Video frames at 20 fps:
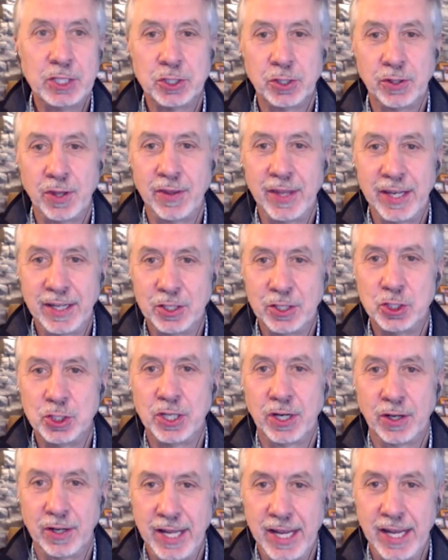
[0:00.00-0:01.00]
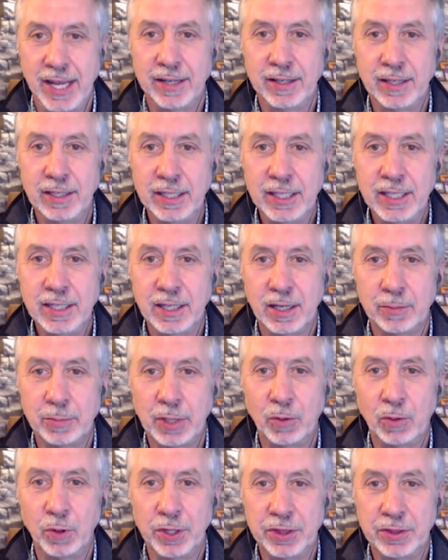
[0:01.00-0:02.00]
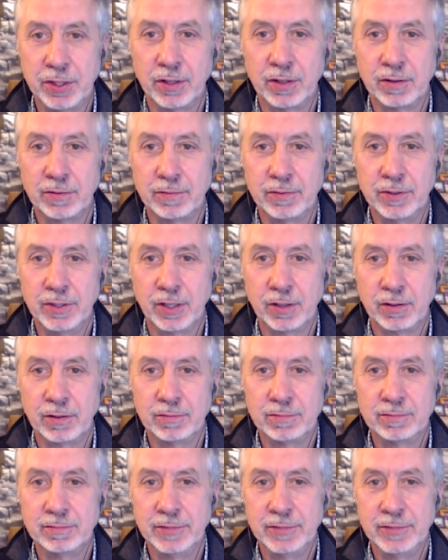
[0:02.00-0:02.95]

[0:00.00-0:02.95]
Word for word: sure that they can share candidly about what their their